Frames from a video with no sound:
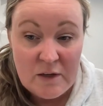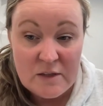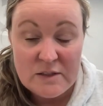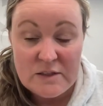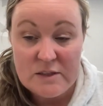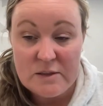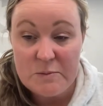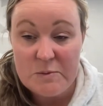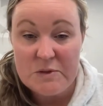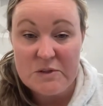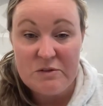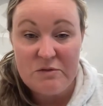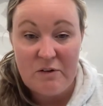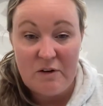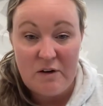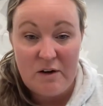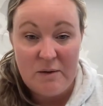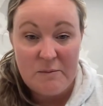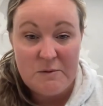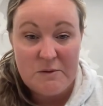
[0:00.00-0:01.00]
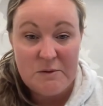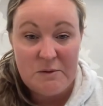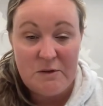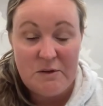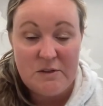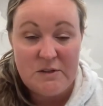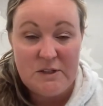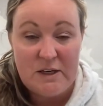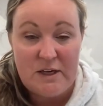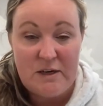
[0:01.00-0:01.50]
subscribe to
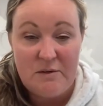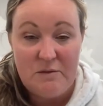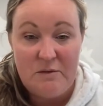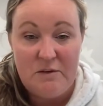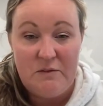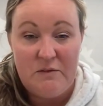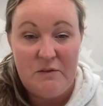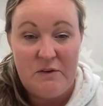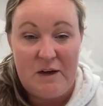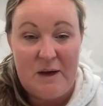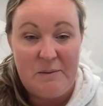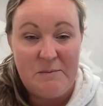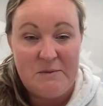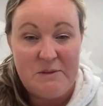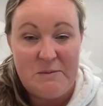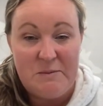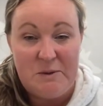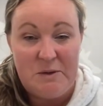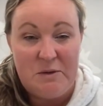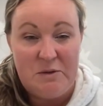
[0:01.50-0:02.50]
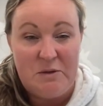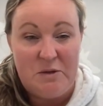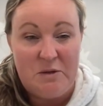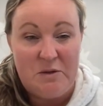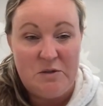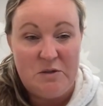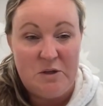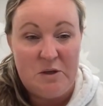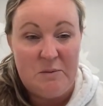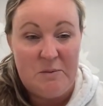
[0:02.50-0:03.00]
our channel if you happen to be on
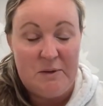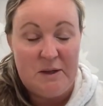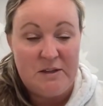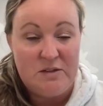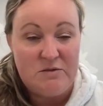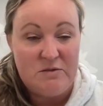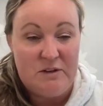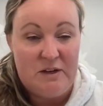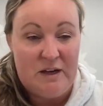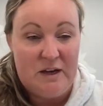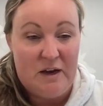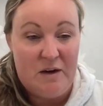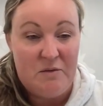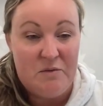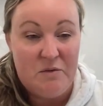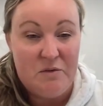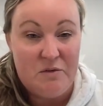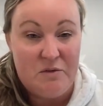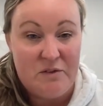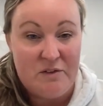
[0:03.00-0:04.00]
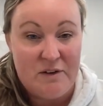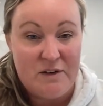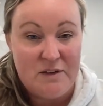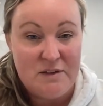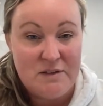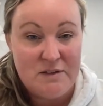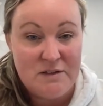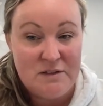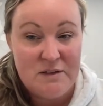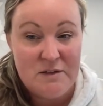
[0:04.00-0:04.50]
YouTube. That's really helpful for
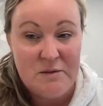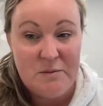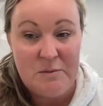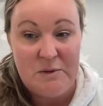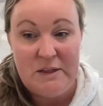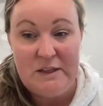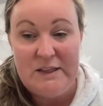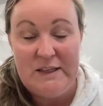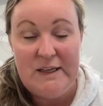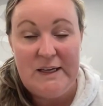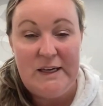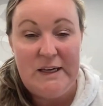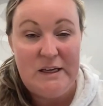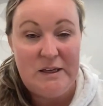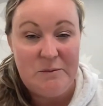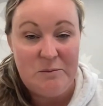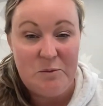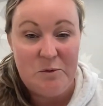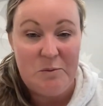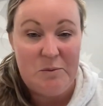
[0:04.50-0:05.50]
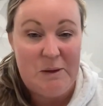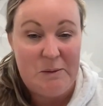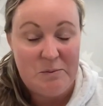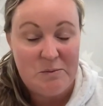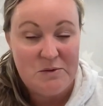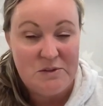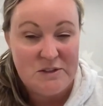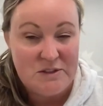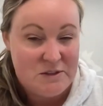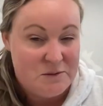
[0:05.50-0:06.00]
us. We need more
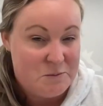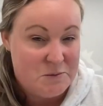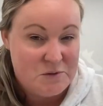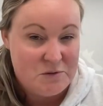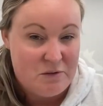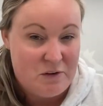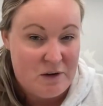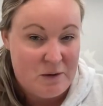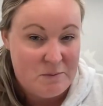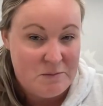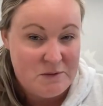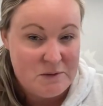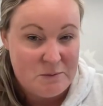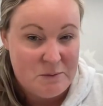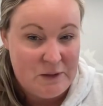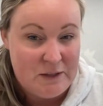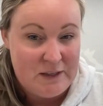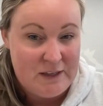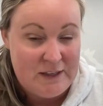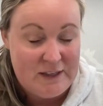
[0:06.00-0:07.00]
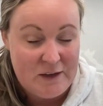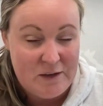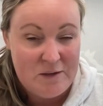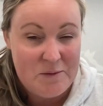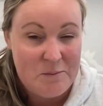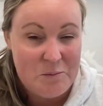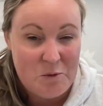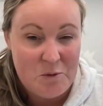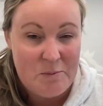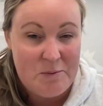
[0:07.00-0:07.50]
people to subscribe so we can let
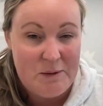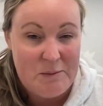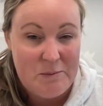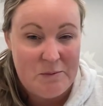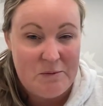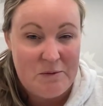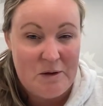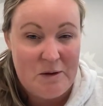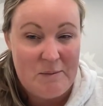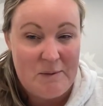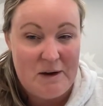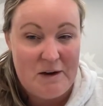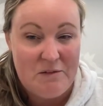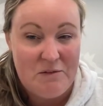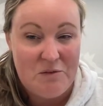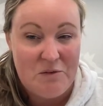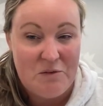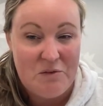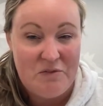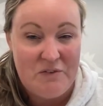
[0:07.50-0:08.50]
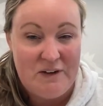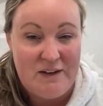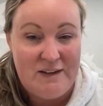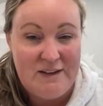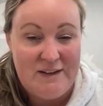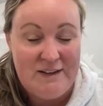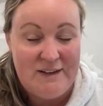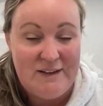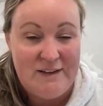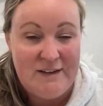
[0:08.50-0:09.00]
more people know about raw
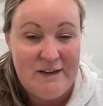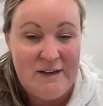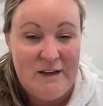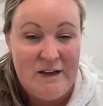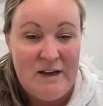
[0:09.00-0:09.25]
feeding.